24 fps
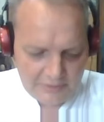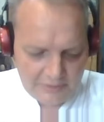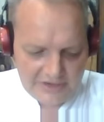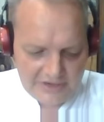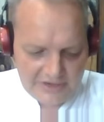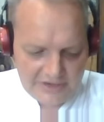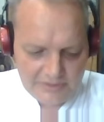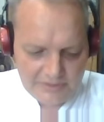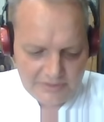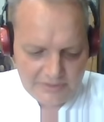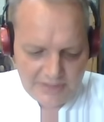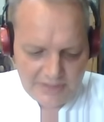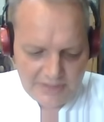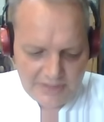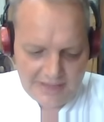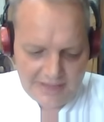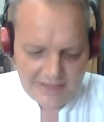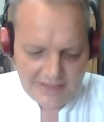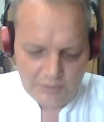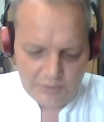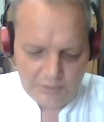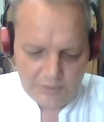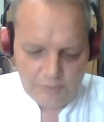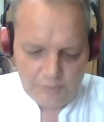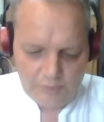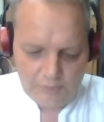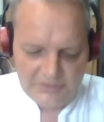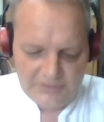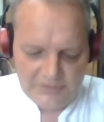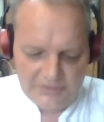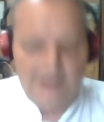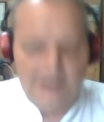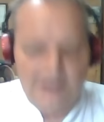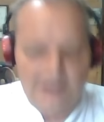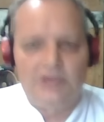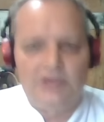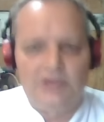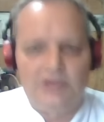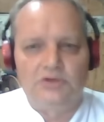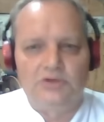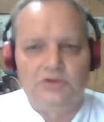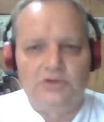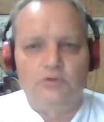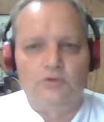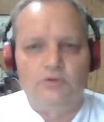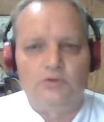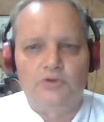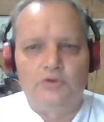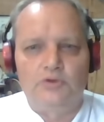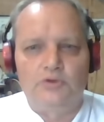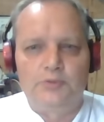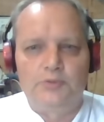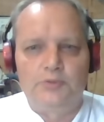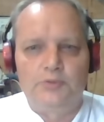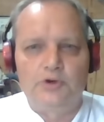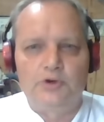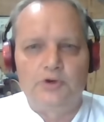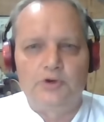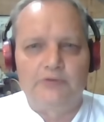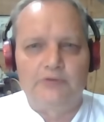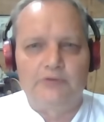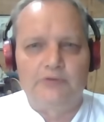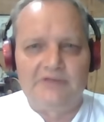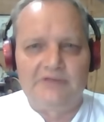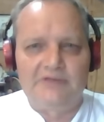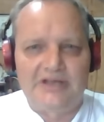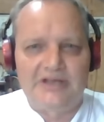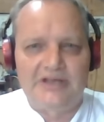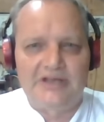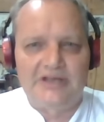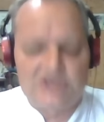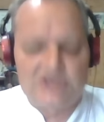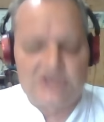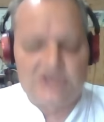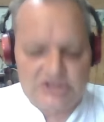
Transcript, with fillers: in the Bible, in the book of Revelation,